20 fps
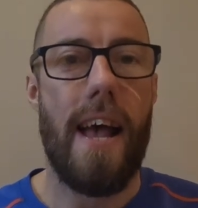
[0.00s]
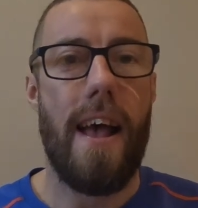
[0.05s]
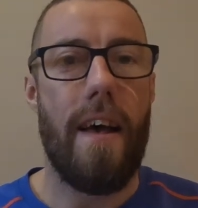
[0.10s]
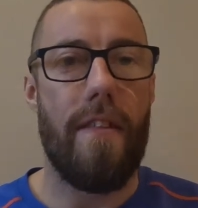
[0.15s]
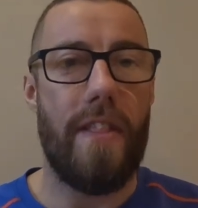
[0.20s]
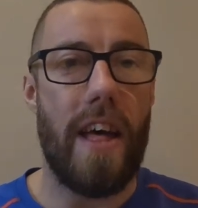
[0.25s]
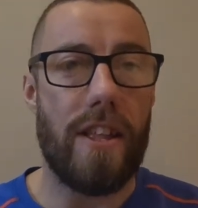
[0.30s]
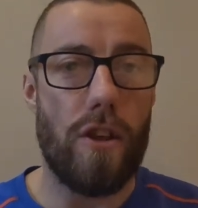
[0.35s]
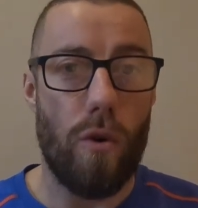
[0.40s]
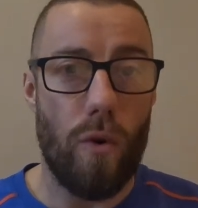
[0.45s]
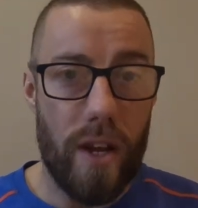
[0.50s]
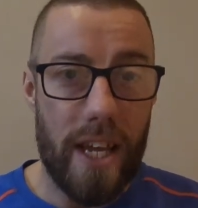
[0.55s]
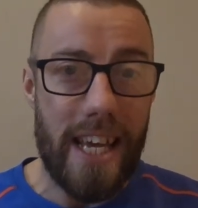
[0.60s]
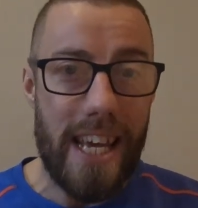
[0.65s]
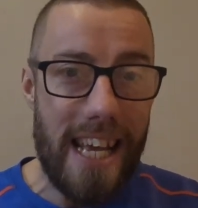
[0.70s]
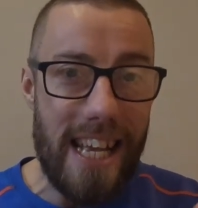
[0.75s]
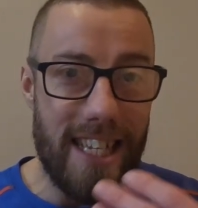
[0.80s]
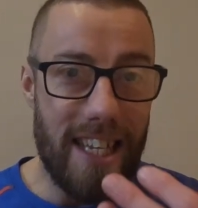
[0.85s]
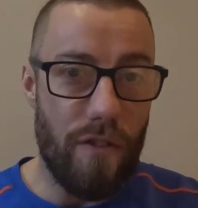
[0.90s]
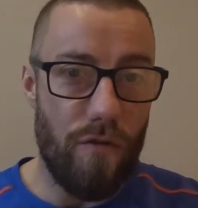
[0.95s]
Then your
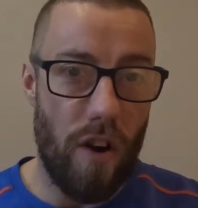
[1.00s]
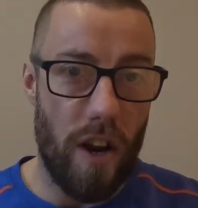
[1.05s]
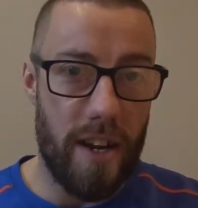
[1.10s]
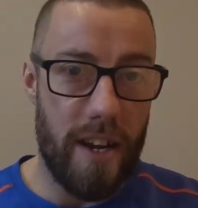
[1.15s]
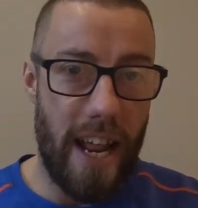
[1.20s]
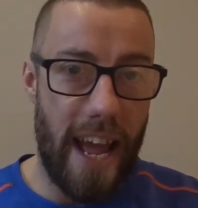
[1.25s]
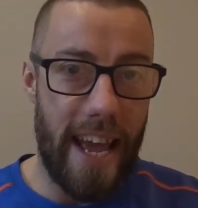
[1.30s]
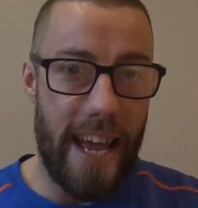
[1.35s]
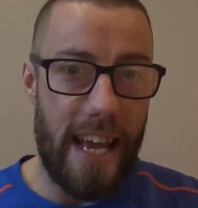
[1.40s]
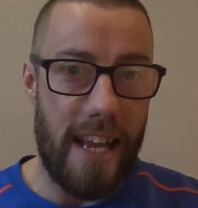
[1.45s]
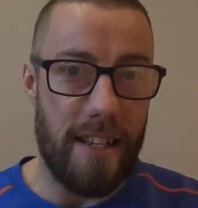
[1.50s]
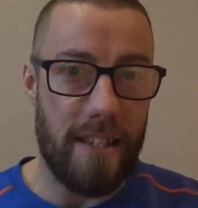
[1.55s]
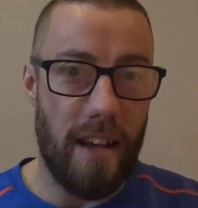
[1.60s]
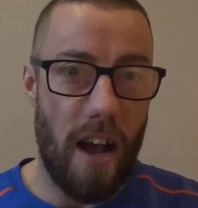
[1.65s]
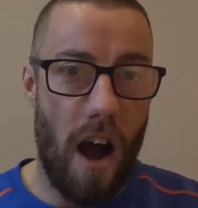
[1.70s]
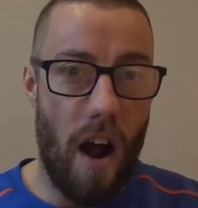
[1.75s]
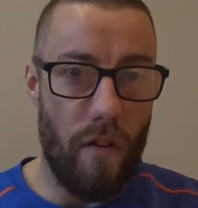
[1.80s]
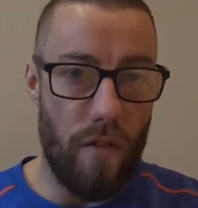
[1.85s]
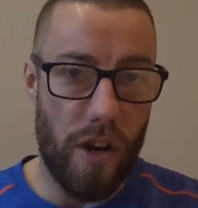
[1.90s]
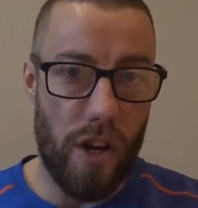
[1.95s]
easy run days
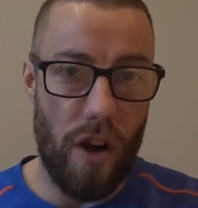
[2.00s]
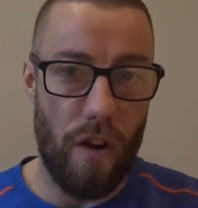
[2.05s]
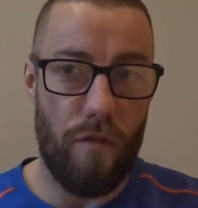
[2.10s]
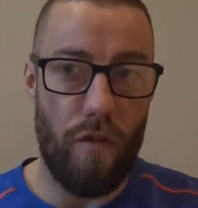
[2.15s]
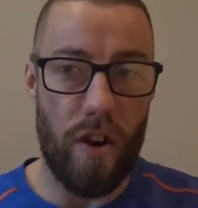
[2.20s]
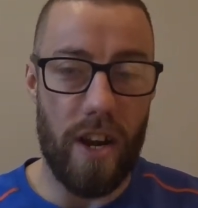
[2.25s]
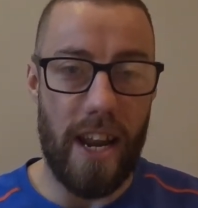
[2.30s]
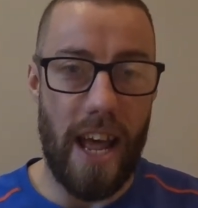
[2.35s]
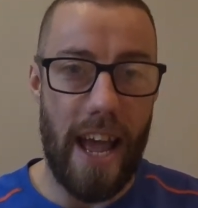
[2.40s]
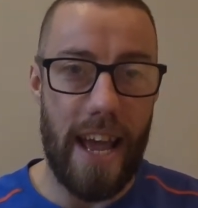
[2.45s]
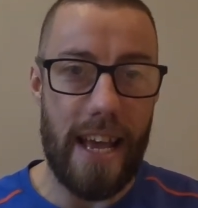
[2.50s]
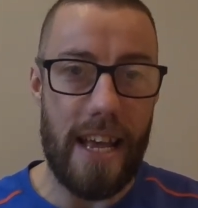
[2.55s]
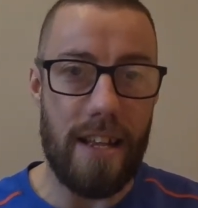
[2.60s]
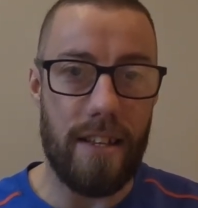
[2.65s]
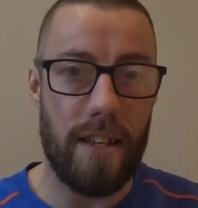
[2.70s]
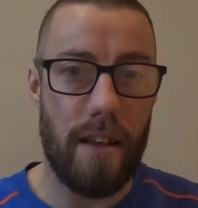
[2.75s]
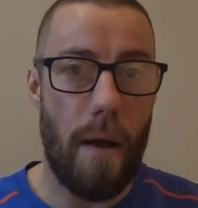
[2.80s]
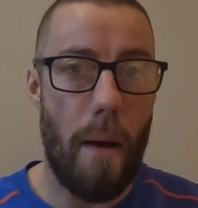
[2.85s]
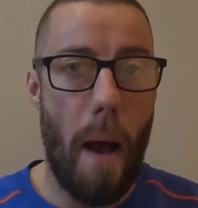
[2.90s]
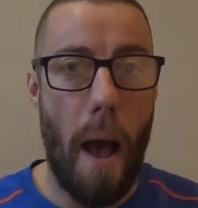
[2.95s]
are recovery
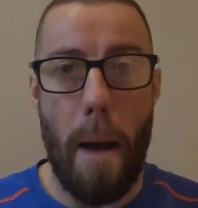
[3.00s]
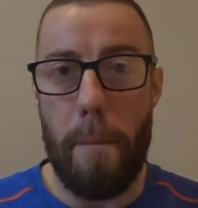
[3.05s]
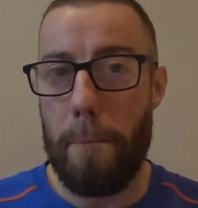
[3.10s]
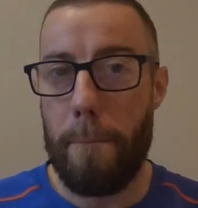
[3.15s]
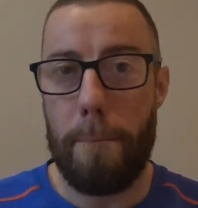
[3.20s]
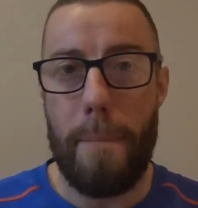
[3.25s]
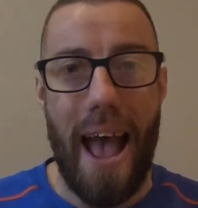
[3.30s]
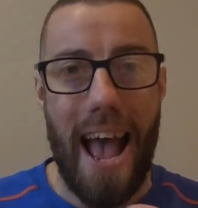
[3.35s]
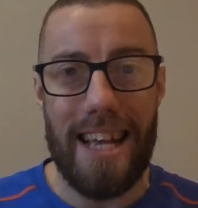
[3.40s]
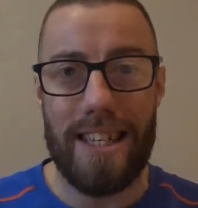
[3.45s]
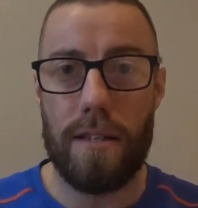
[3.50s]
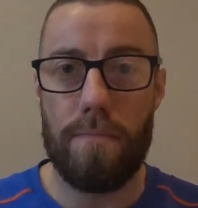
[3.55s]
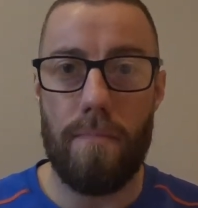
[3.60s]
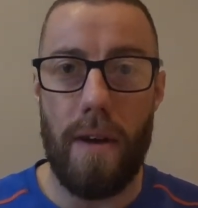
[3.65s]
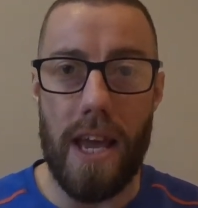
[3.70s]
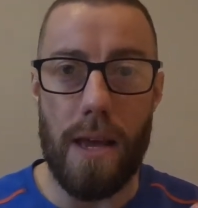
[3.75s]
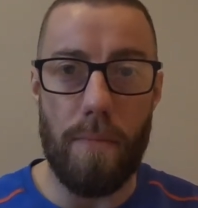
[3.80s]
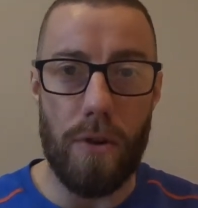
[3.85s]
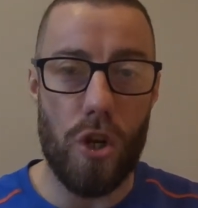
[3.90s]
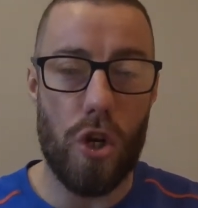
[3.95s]
days, at best
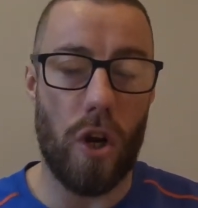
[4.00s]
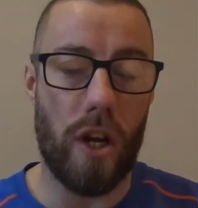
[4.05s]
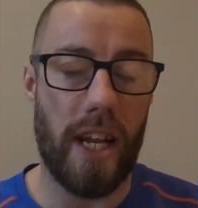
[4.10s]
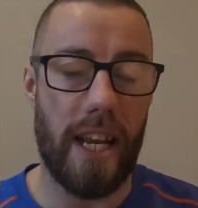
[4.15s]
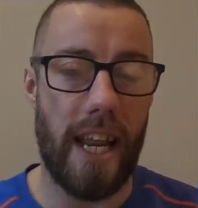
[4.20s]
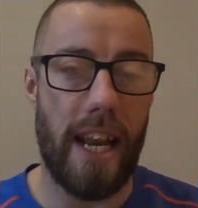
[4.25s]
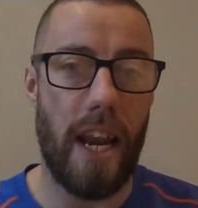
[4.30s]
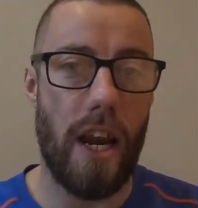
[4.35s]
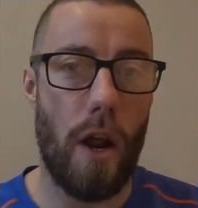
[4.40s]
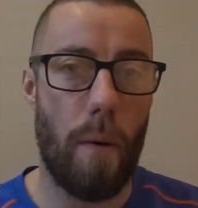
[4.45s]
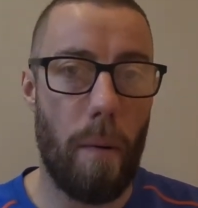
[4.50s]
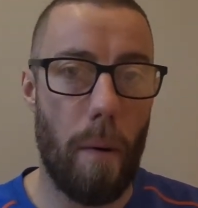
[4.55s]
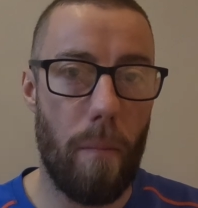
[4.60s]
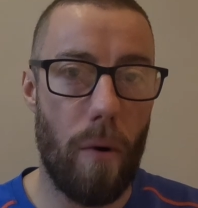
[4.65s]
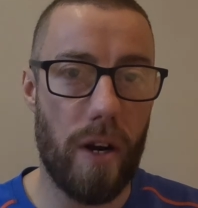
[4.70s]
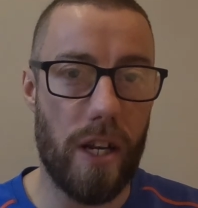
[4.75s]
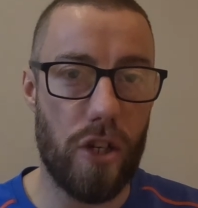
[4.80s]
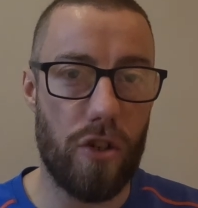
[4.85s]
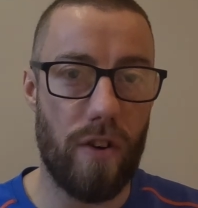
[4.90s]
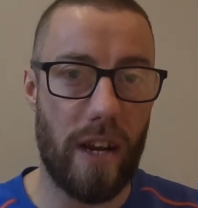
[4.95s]
maybe chucking in an upper
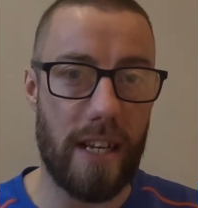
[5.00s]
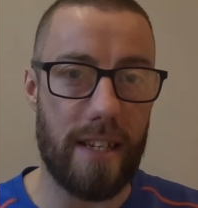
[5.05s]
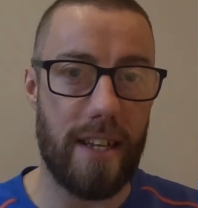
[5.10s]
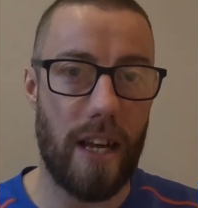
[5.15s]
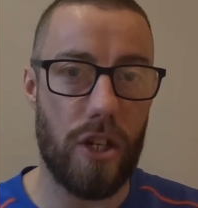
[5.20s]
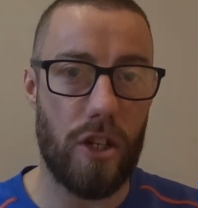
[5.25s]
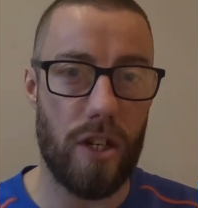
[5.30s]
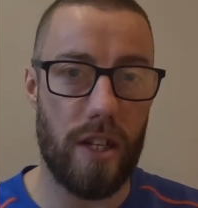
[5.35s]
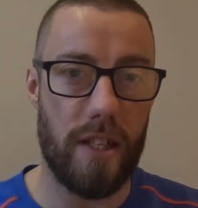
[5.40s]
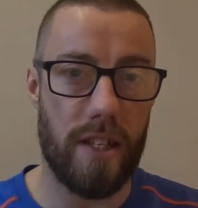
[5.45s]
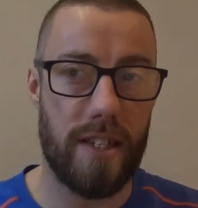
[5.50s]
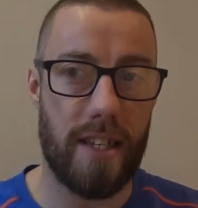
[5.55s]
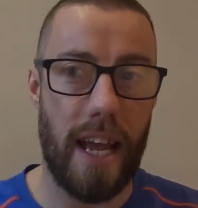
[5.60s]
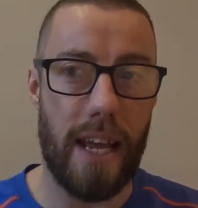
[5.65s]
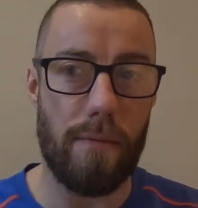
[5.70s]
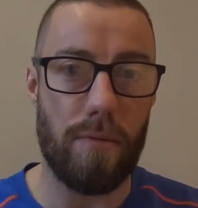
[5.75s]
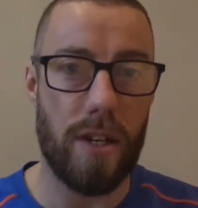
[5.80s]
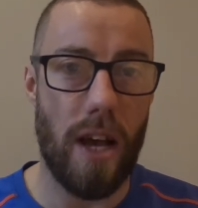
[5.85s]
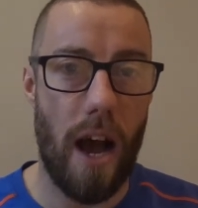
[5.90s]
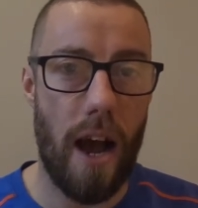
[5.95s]
body strength session at the
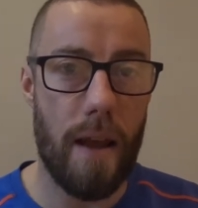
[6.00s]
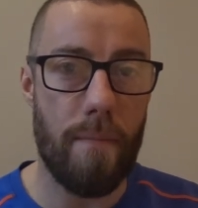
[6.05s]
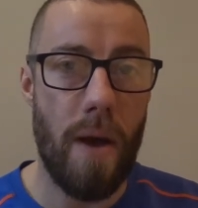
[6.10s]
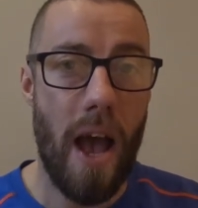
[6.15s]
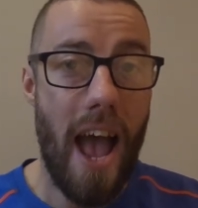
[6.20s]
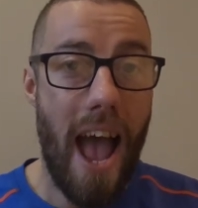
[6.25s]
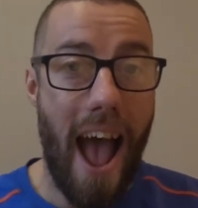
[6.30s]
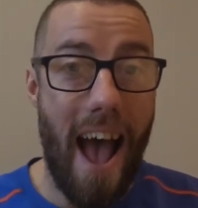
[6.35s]
same time,